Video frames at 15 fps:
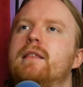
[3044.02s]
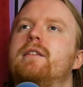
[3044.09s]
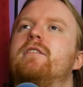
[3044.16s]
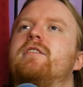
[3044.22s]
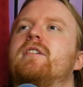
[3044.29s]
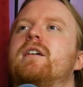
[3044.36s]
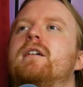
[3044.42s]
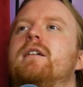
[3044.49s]

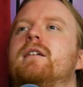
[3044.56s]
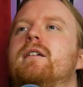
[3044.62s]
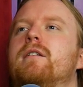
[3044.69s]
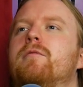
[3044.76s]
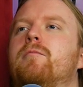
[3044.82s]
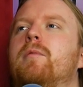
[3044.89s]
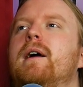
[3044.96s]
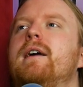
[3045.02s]
there's a,
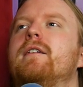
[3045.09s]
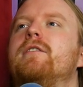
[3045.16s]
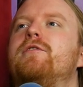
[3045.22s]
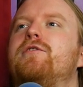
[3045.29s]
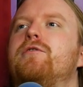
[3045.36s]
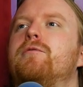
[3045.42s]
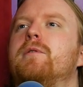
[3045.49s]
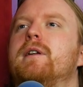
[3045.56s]
a way to
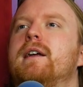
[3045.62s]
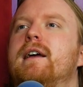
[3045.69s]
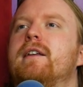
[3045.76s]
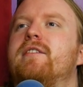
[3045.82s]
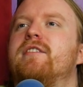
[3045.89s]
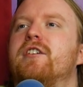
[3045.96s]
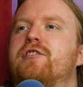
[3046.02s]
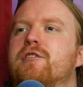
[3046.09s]
do it
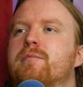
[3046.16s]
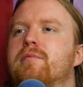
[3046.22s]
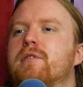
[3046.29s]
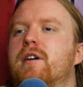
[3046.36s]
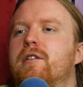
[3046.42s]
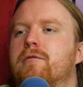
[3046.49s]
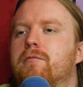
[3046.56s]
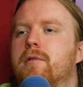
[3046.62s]
in such a
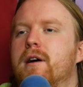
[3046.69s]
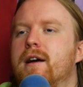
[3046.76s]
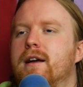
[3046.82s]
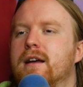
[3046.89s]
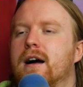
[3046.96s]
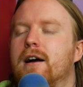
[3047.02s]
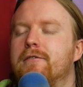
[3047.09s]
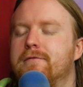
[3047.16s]
blunt
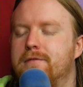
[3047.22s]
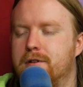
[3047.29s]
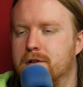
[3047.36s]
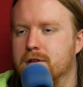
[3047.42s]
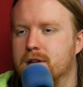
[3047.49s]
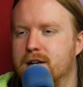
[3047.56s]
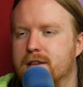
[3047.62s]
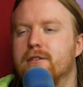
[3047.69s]
way. I
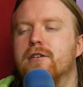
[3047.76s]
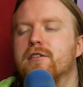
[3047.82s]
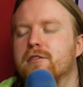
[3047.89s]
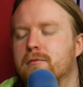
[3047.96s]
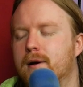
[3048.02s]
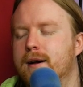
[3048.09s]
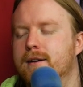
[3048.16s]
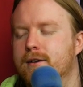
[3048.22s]
feel like there's
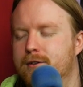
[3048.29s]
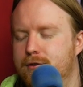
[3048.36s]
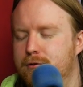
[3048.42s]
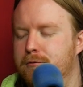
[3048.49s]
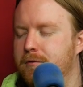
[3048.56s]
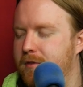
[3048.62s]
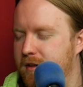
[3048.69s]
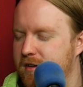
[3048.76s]
a way to
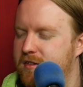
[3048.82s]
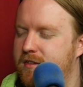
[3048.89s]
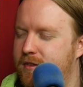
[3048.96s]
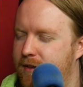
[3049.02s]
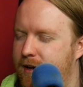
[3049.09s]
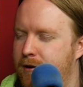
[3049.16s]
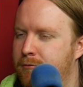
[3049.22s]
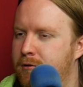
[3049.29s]
do this
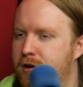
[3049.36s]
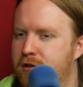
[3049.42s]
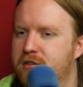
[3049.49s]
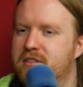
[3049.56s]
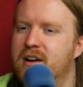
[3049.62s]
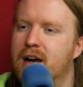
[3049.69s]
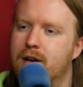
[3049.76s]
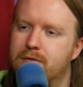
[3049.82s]
thing where you're
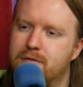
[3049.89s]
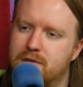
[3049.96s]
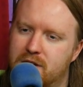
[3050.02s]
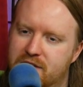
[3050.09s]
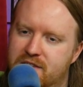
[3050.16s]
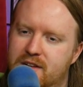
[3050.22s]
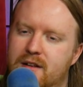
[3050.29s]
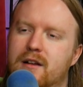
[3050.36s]
just kind of
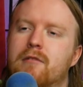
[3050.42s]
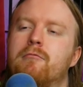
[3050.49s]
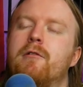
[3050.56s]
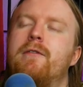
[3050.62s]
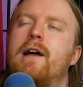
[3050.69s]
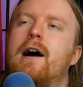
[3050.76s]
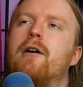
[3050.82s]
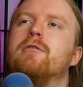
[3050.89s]
list eh,
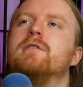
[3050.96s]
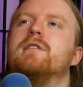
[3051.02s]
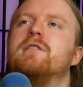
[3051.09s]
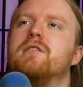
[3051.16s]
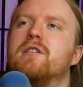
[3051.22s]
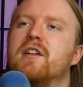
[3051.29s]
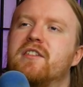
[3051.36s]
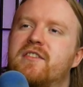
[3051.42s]
without
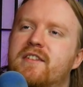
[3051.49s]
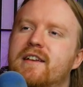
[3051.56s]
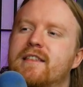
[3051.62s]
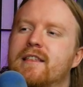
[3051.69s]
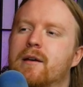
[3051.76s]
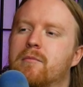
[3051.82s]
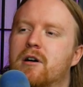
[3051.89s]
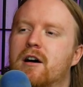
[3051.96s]

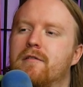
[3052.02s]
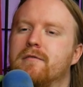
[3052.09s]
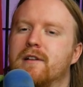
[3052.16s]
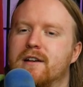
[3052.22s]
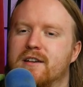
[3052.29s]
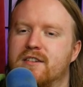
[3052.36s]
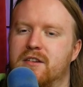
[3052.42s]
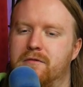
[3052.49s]
listing them off
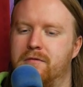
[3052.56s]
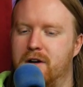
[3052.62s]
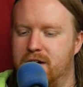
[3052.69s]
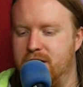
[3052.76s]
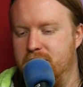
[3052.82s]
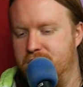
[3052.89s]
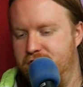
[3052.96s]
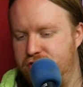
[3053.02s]
like it's a
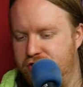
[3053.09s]
fucking